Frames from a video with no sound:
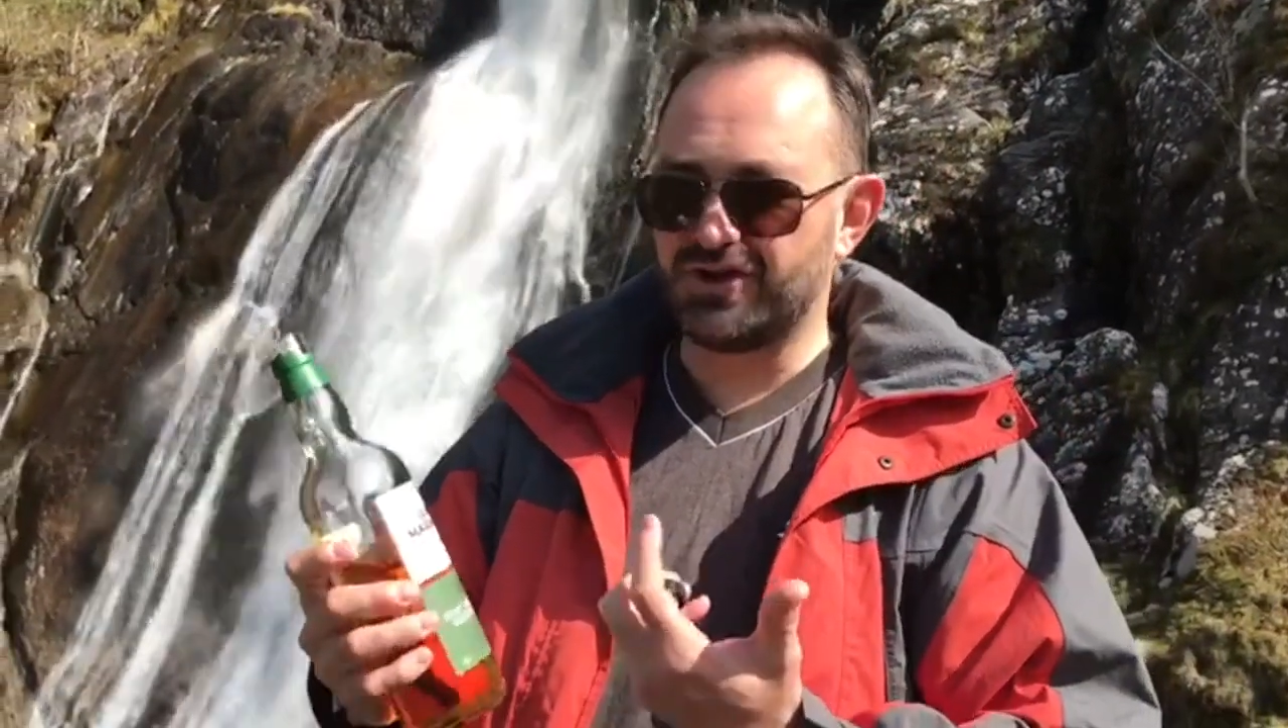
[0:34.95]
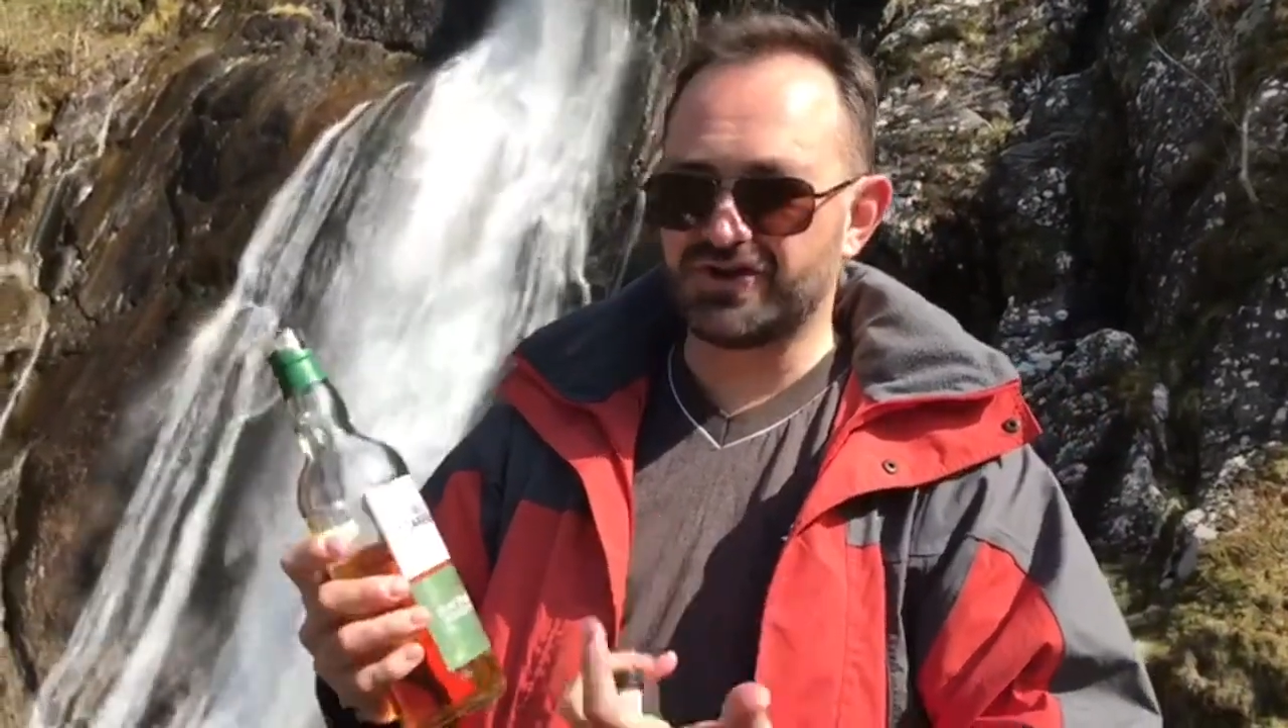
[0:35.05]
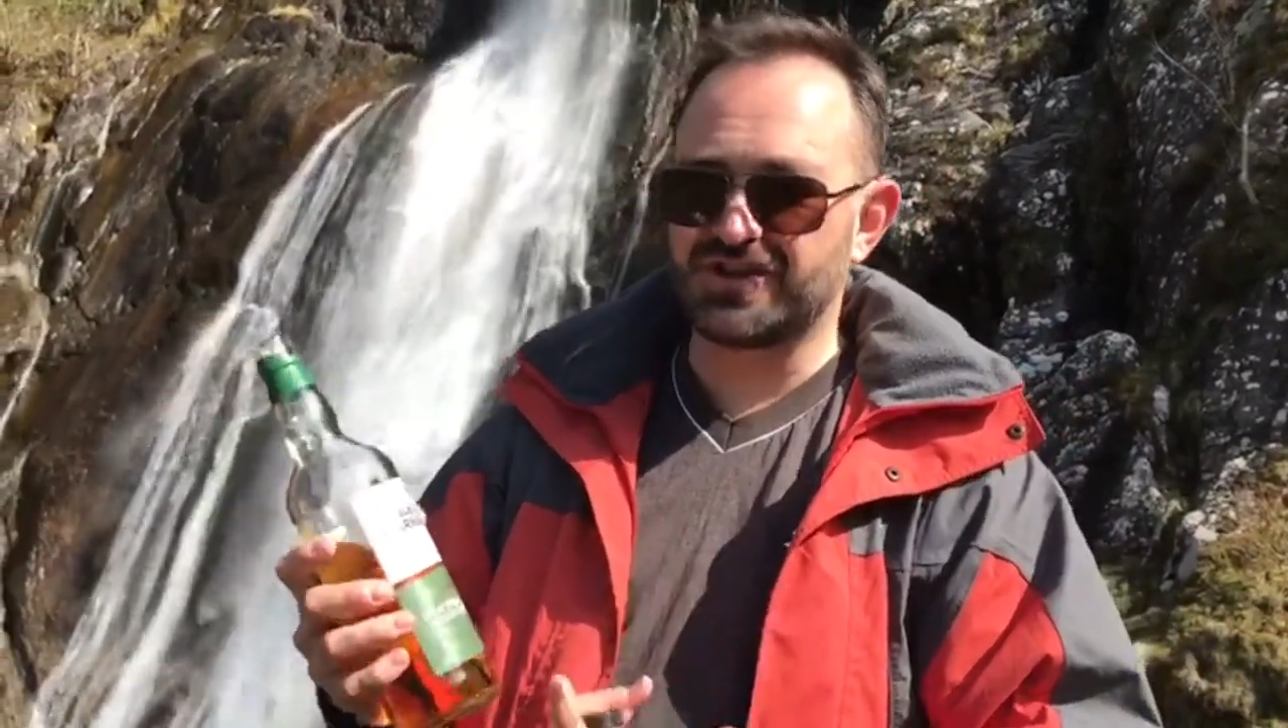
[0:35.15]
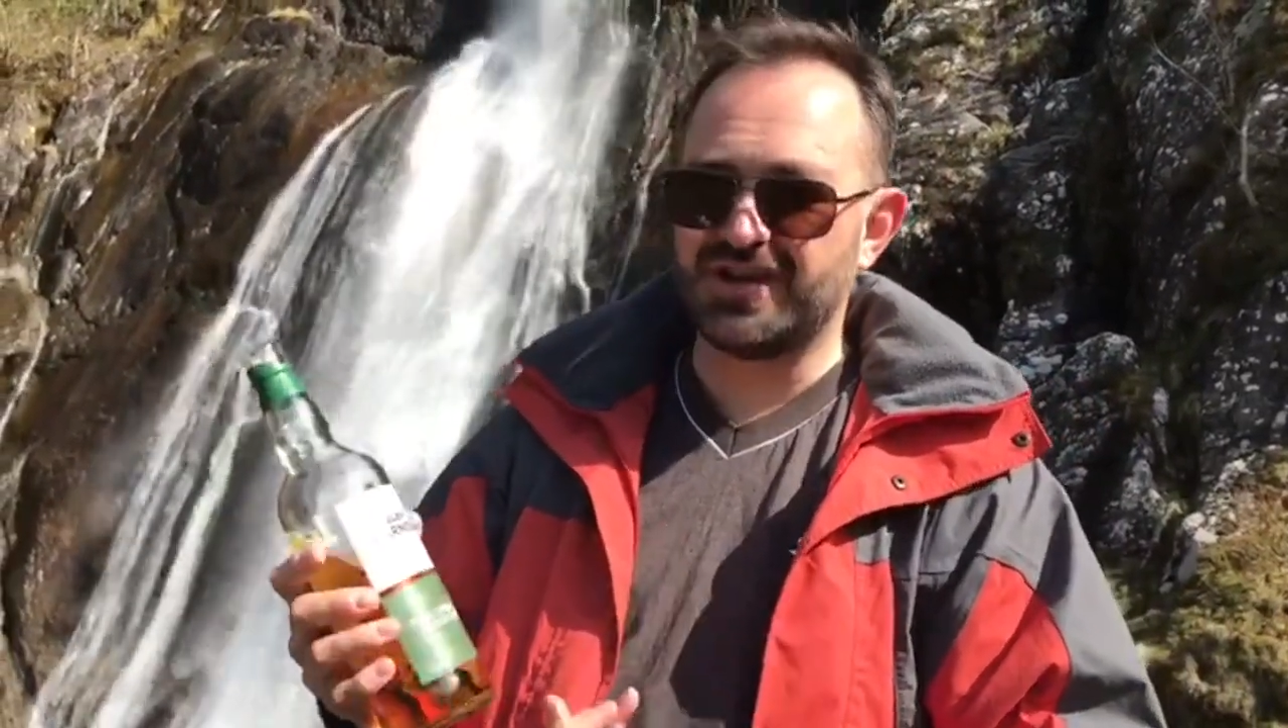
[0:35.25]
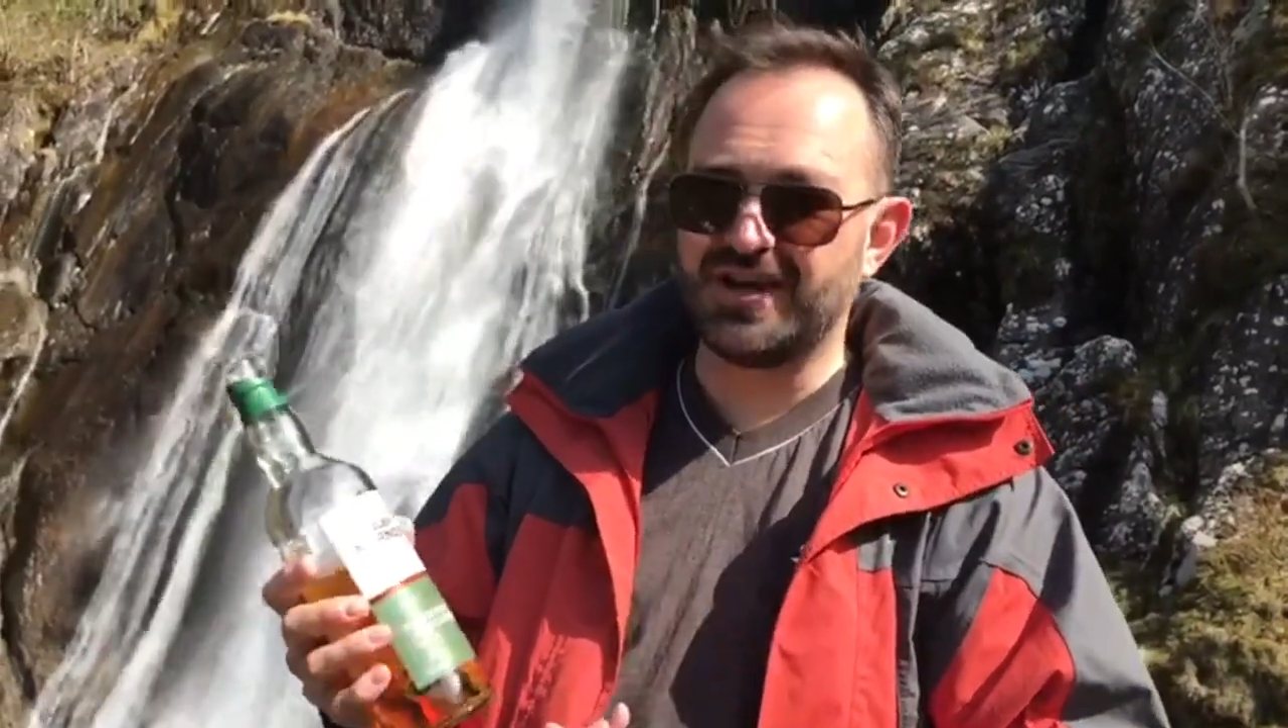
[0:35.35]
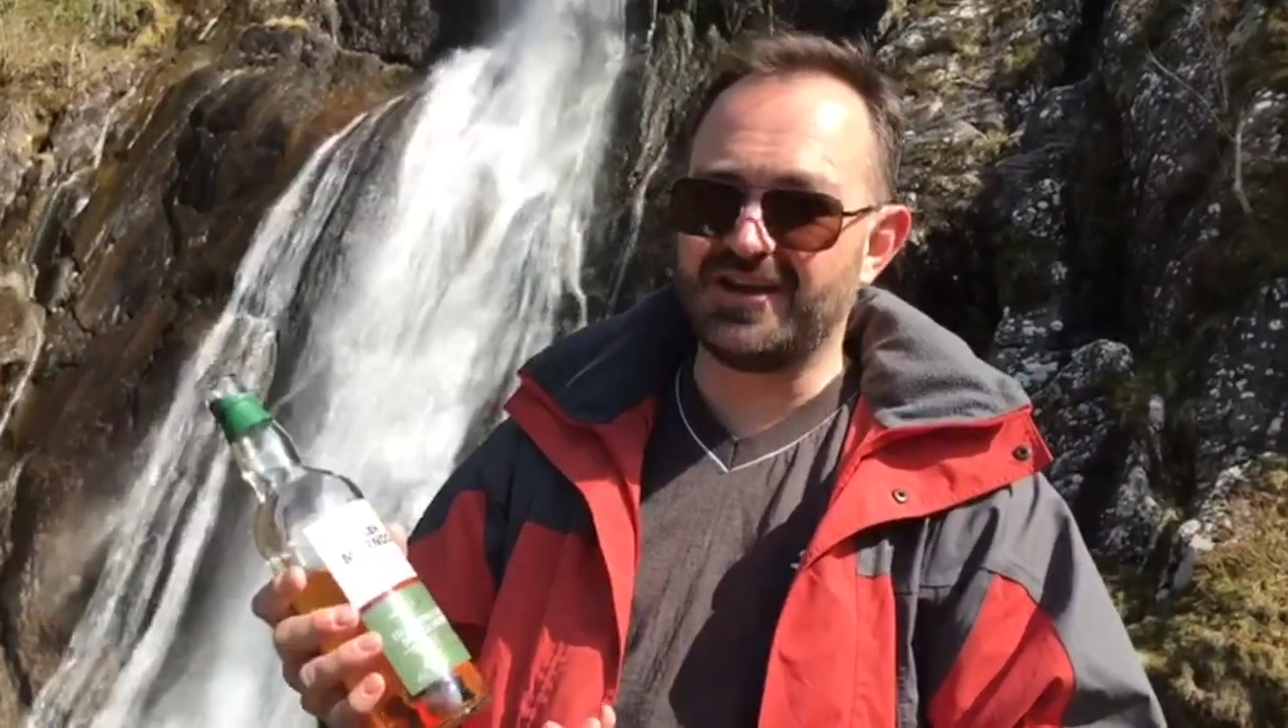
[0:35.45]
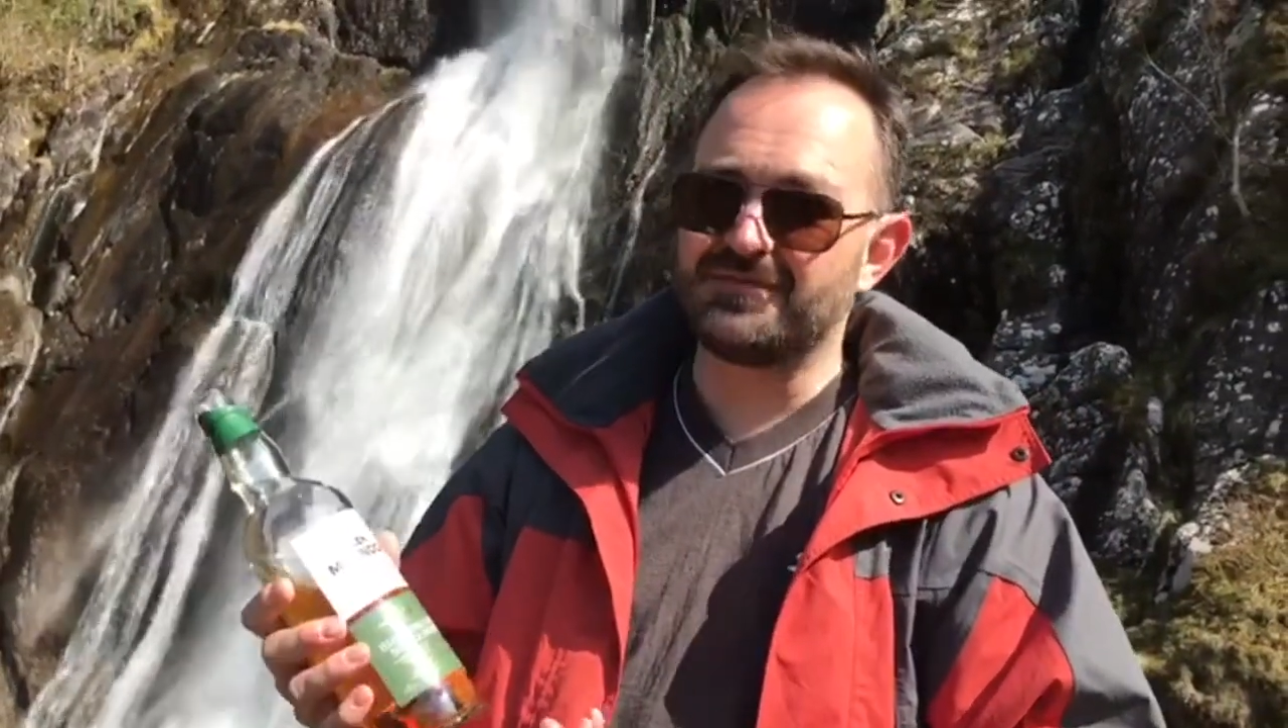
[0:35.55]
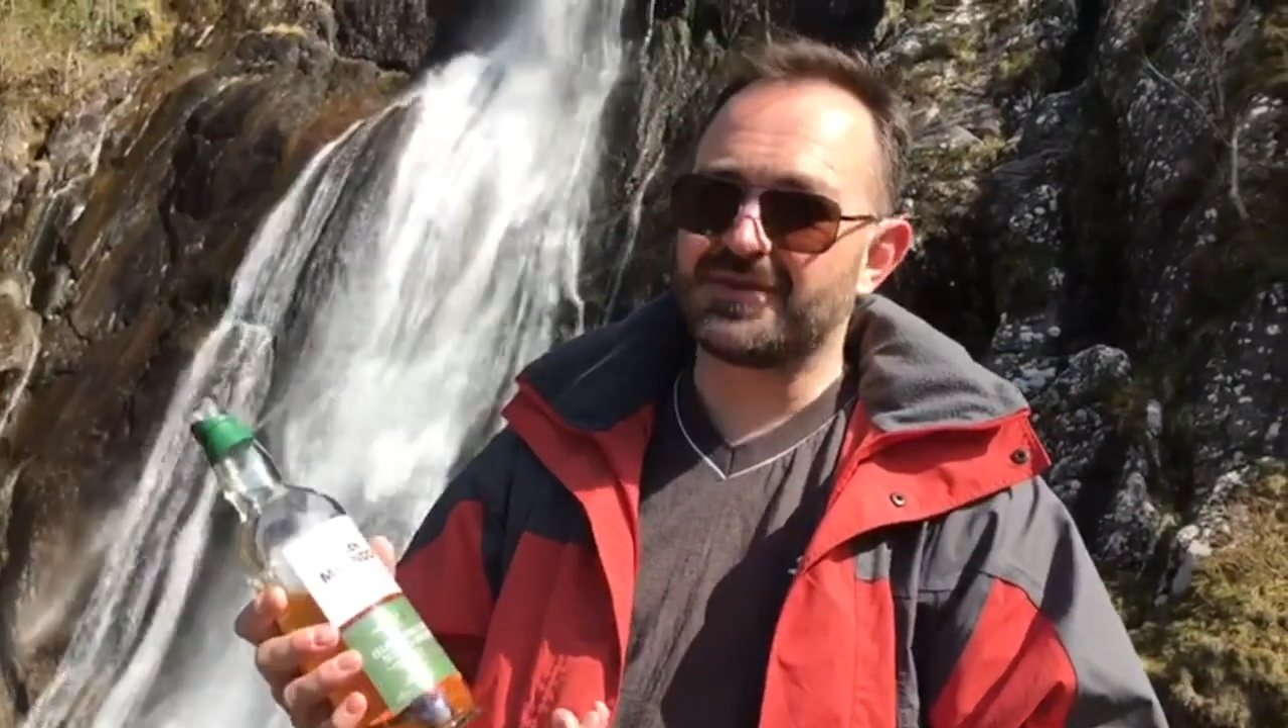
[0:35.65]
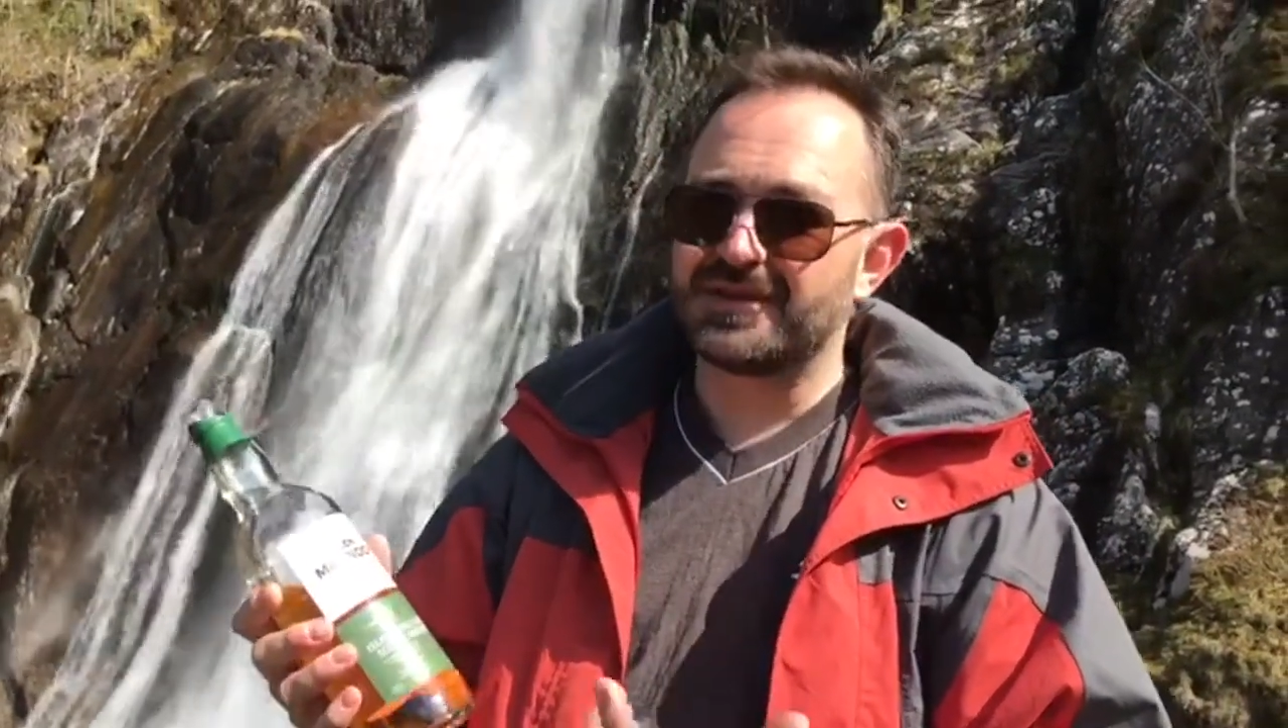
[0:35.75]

usually